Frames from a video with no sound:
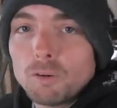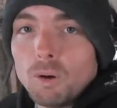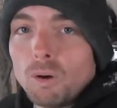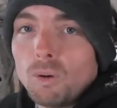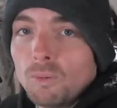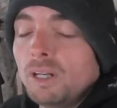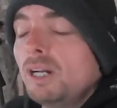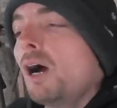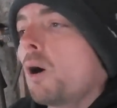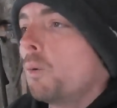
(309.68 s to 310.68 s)
cold,
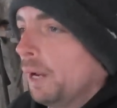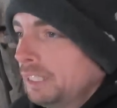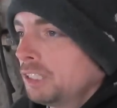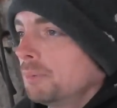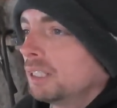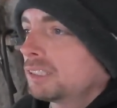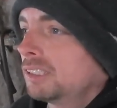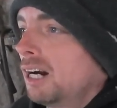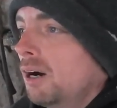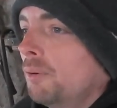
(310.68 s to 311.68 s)
way too much
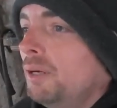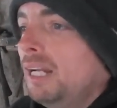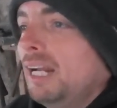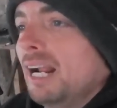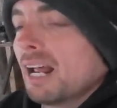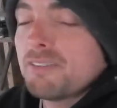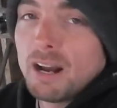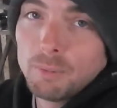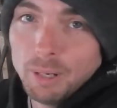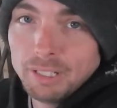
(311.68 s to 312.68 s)
snow, and I've
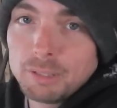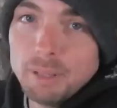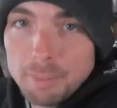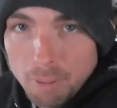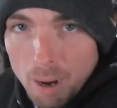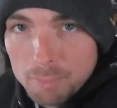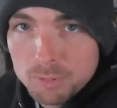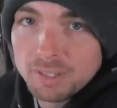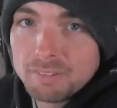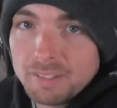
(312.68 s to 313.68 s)
had way too many
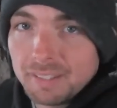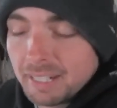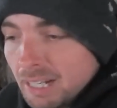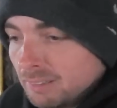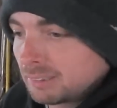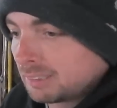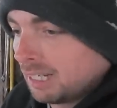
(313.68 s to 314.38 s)
problems with everything else.